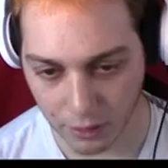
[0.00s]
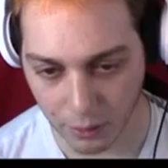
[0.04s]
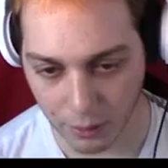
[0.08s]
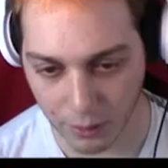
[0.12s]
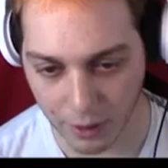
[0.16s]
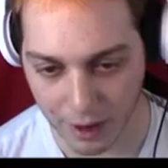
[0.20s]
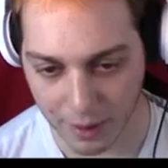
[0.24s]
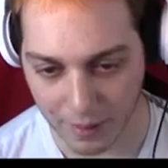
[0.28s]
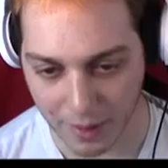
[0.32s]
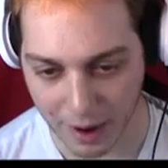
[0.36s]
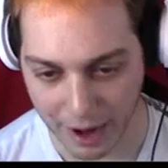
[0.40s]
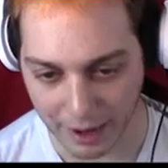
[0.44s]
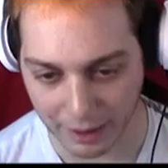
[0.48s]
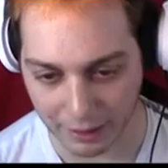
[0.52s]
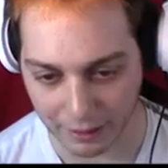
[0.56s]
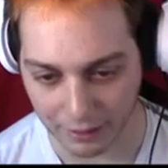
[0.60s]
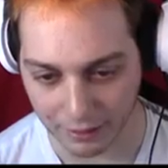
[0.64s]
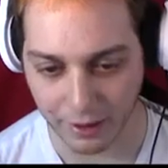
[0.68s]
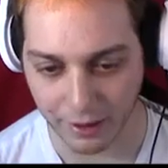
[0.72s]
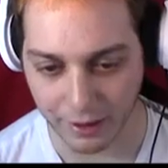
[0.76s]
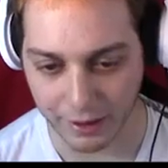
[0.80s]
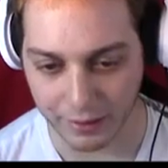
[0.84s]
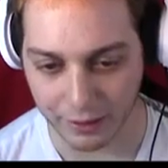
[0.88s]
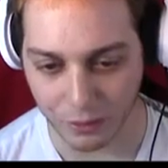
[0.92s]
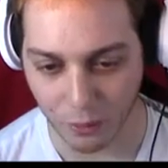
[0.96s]
Don't worry about it.
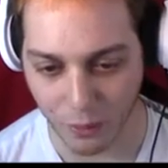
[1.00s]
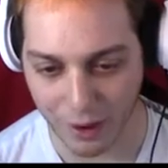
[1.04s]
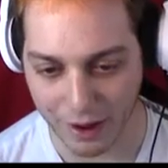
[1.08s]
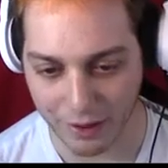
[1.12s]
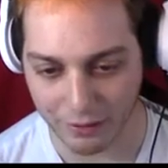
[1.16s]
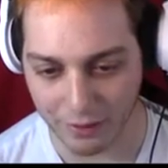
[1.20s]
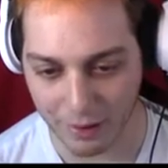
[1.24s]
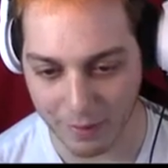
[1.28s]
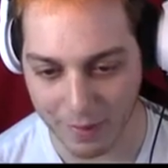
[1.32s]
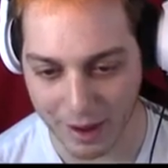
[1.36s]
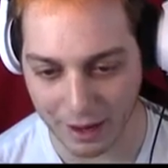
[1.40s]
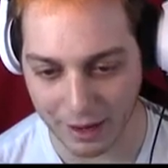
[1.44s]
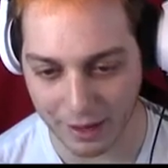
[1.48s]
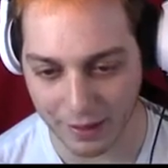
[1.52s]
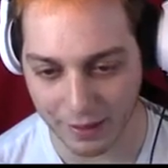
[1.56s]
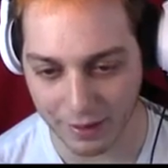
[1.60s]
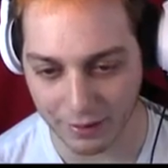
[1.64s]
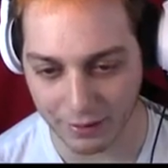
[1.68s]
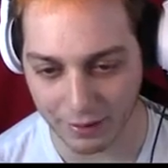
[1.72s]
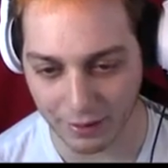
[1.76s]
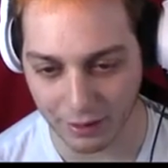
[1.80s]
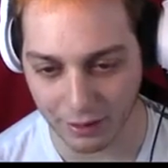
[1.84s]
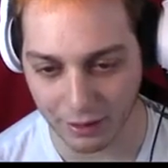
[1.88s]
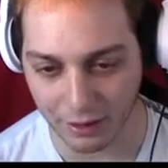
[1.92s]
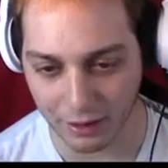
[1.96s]
All right, the waves are making
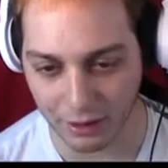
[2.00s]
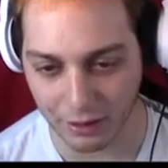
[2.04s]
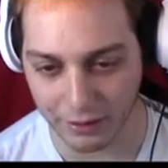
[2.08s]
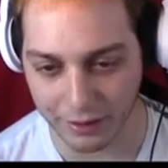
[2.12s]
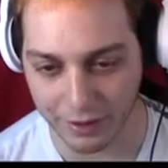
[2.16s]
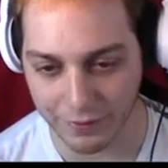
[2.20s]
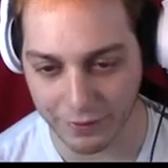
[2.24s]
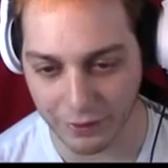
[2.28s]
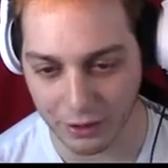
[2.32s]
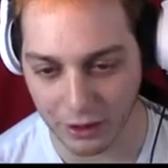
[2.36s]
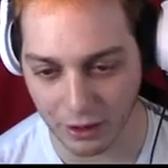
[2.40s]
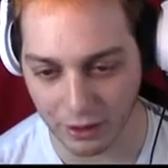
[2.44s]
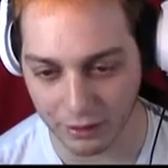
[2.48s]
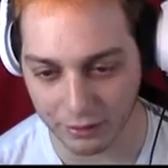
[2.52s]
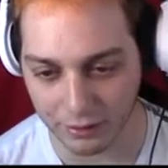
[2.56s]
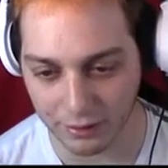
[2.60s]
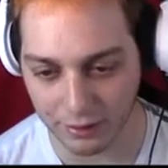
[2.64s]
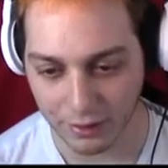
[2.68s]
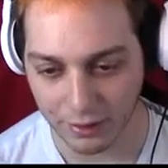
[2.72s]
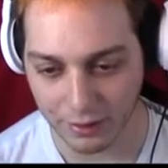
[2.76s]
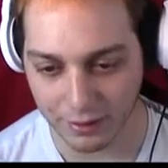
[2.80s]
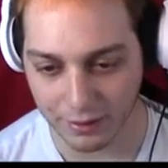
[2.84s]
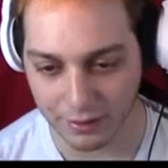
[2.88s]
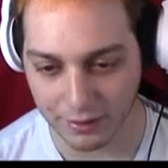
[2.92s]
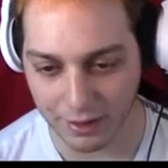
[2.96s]
this a little difficult.
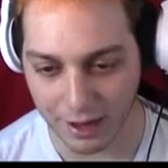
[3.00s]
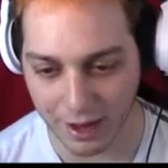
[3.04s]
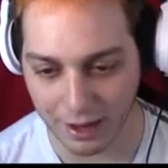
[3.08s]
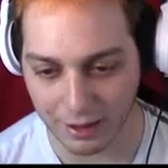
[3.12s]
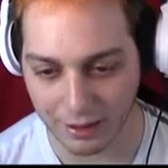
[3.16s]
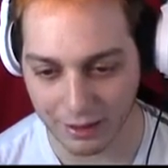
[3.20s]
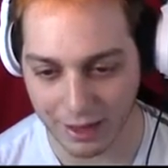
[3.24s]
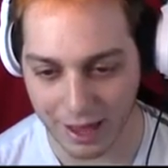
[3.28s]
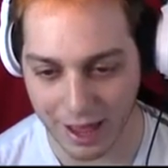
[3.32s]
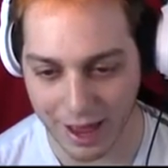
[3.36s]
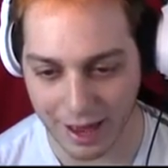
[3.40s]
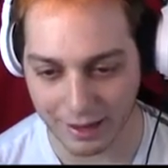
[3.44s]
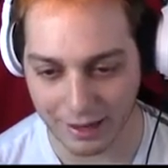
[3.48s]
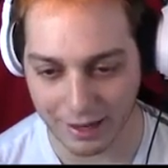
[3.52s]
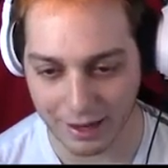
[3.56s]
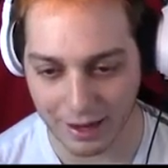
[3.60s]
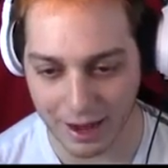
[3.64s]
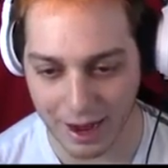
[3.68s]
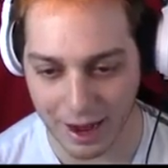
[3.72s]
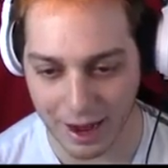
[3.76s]
You just gotta line it